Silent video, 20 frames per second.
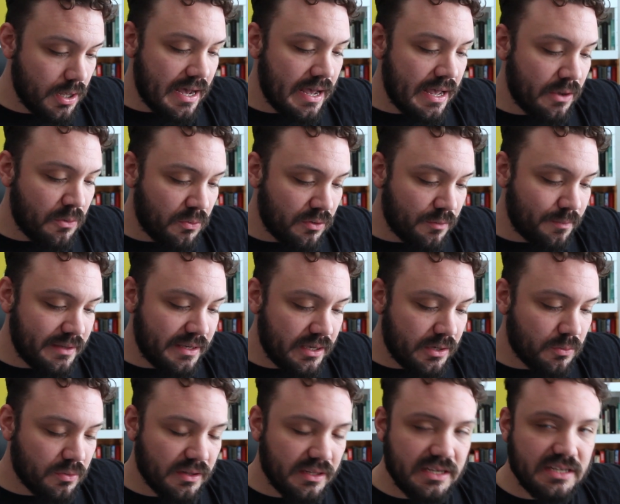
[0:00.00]
I will be
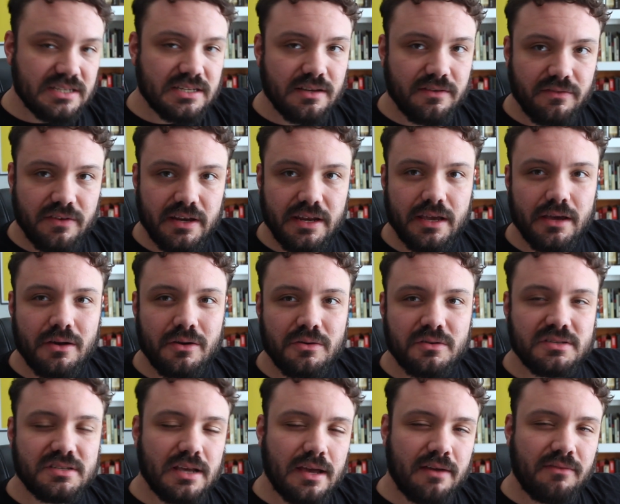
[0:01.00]
releasing
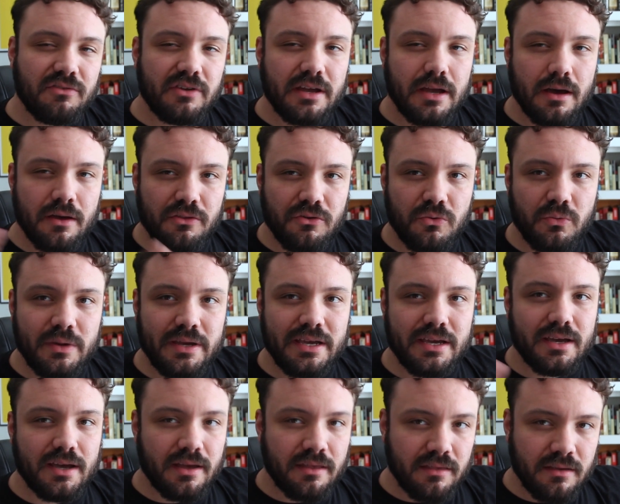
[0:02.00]
videos every other
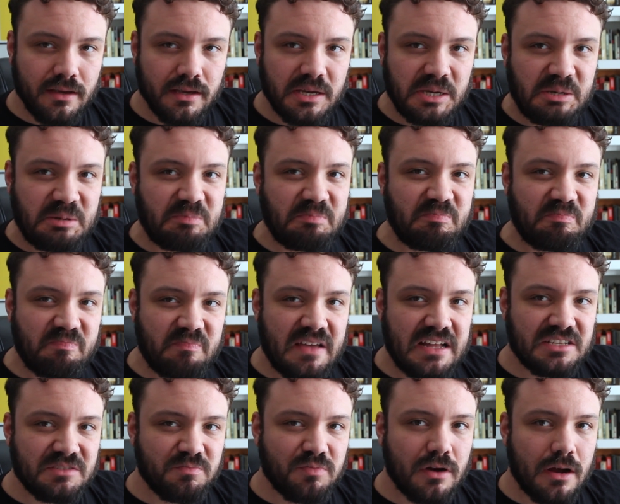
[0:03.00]
week. I think
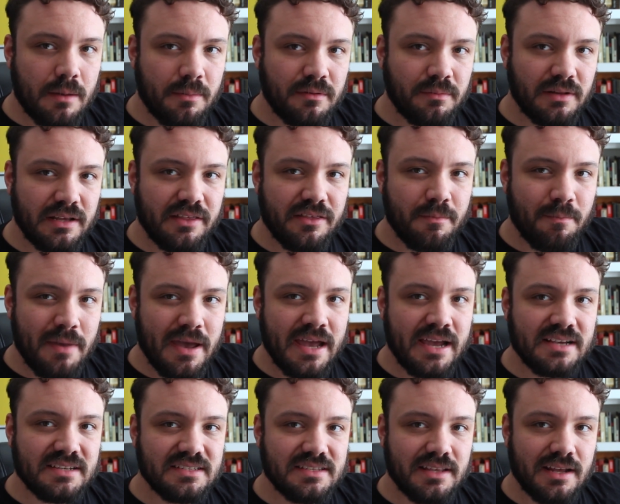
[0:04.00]
that's probably the
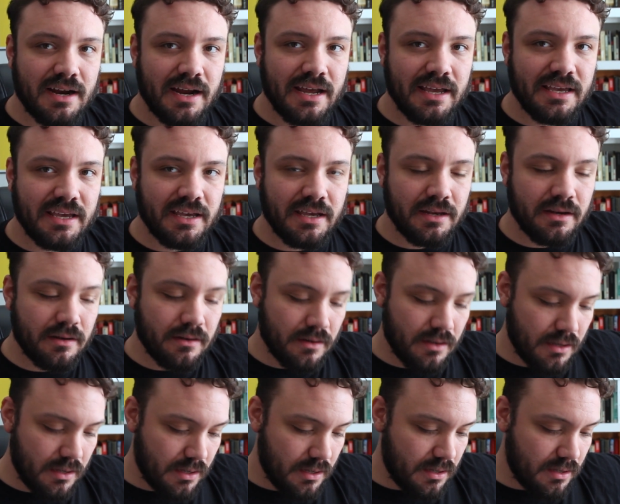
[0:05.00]
pace that I can
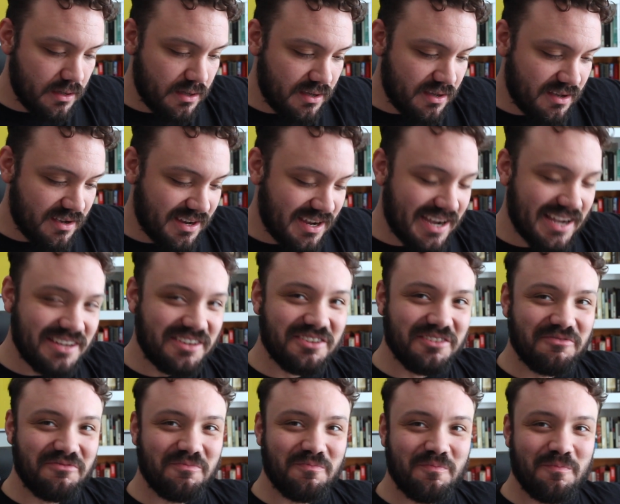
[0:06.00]
uh, kind
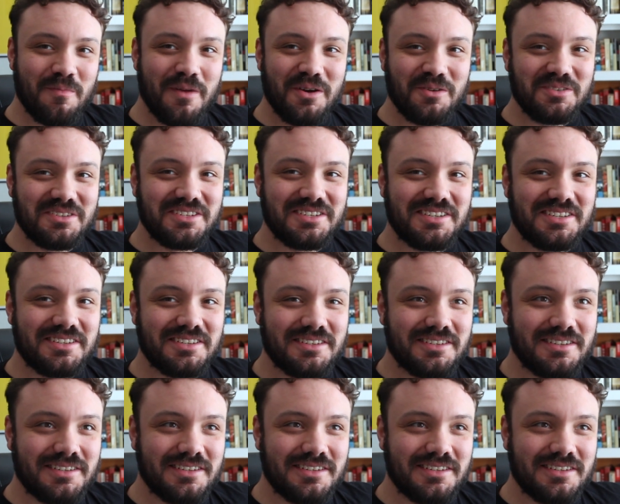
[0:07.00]
of most